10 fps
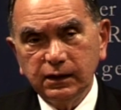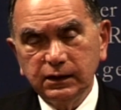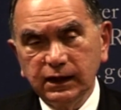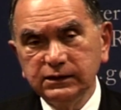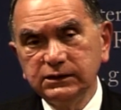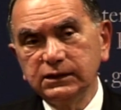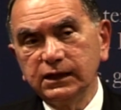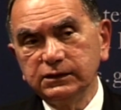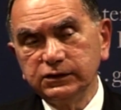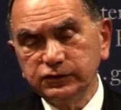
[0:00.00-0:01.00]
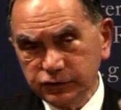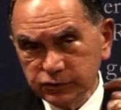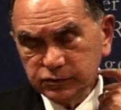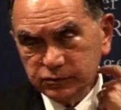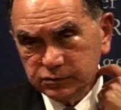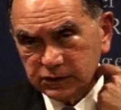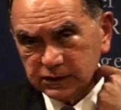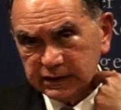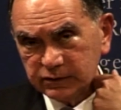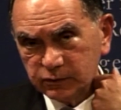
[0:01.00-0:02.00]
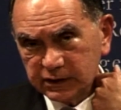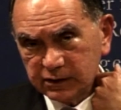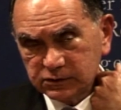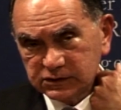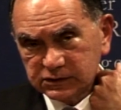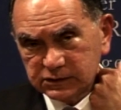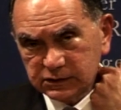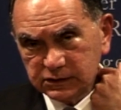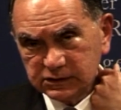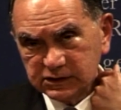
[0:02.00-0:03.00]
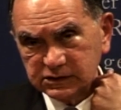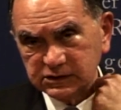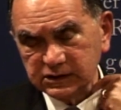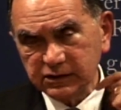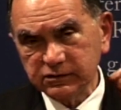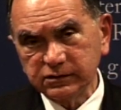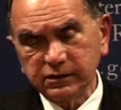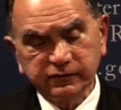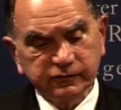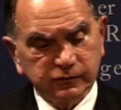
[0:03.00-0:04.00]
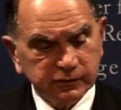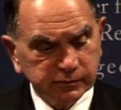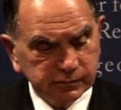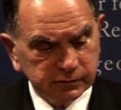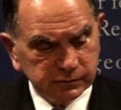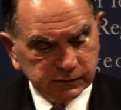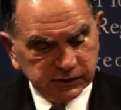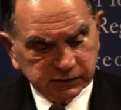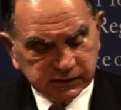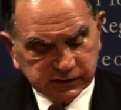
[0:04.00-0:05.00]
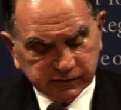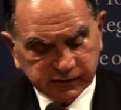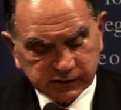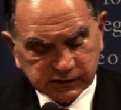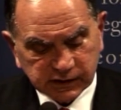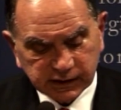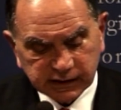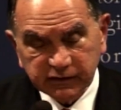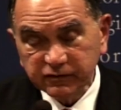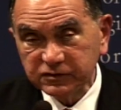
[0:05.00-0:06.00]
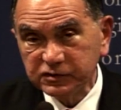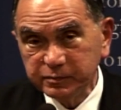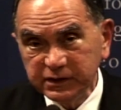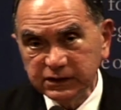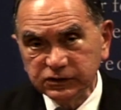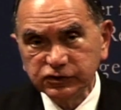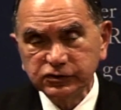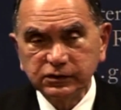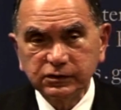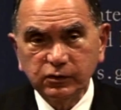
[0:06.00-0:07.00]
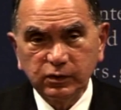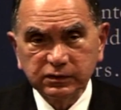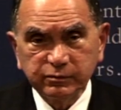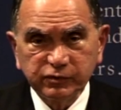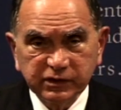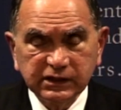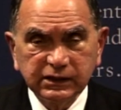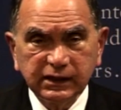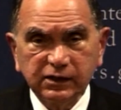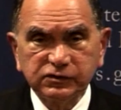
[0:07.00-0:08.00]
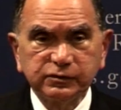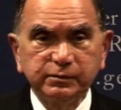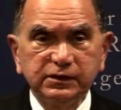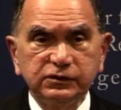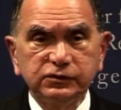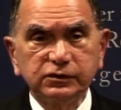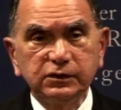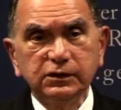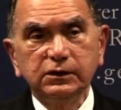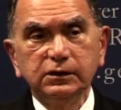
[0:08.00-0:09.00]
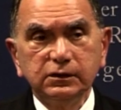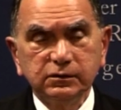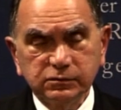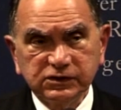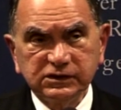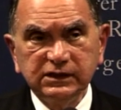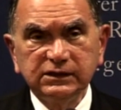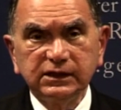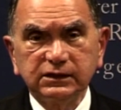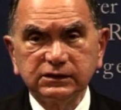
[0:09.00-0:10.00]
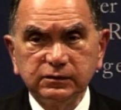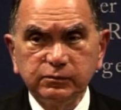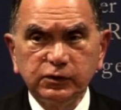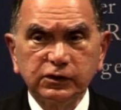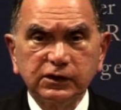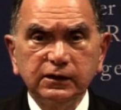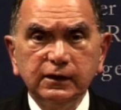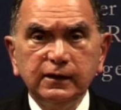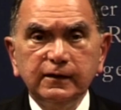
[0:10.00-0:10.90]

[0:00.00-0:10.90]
In 1992, again when I was Assistant Secretary for Near East Affairs, I gave a speech called the Meridian House speech, which is detailed in the book.